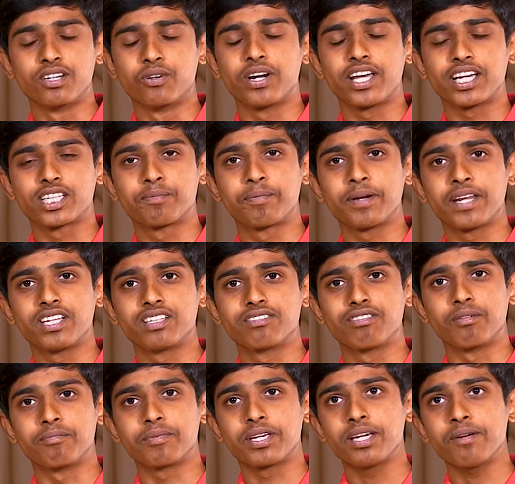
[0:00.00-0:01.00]
good experience
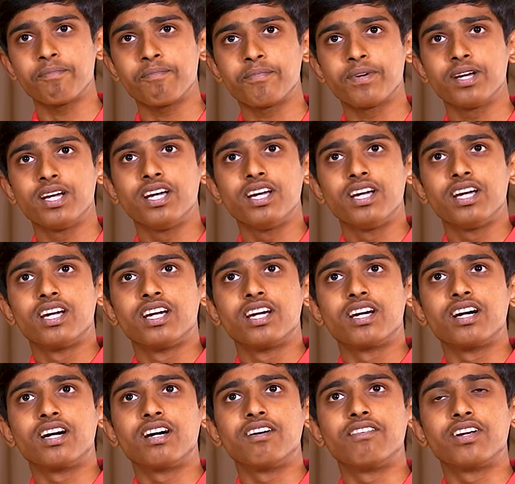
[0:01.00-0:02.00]
for me.
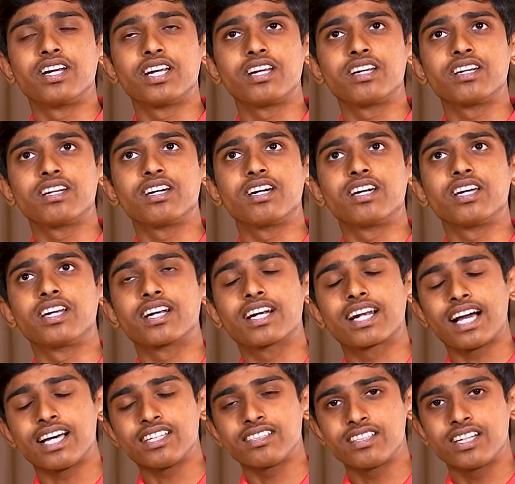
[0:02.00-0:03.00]
When in
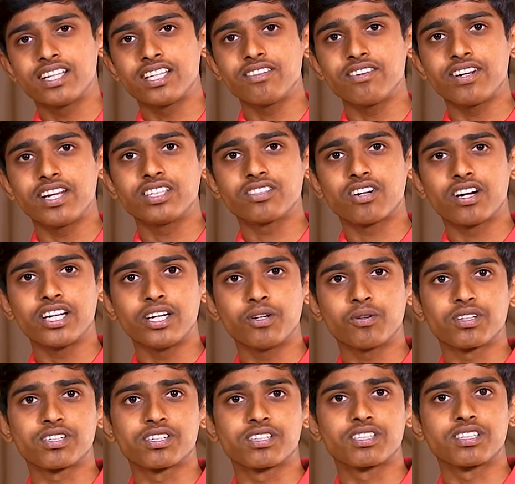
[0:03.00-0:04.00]
class 10th, when I joined, it
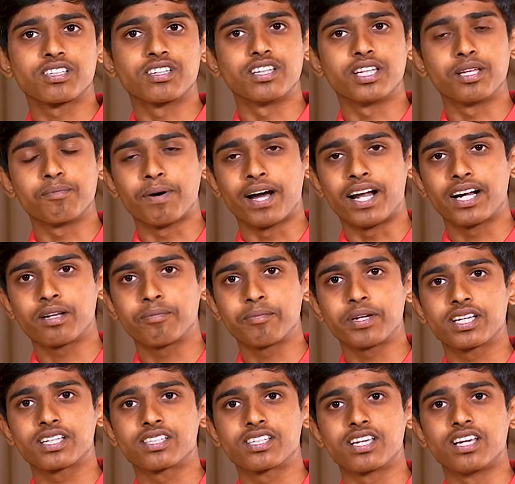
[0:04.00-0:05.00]
was the
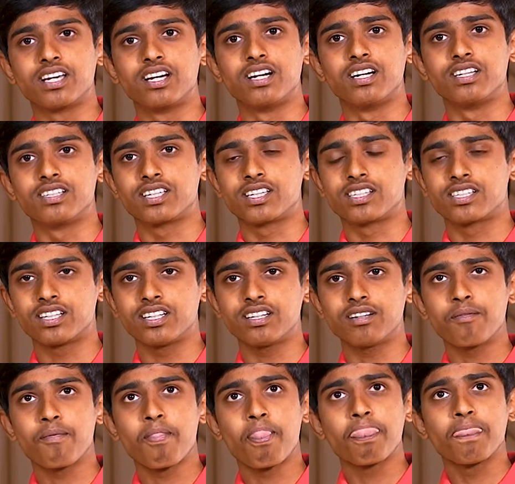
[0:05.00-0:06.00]
pandemic season.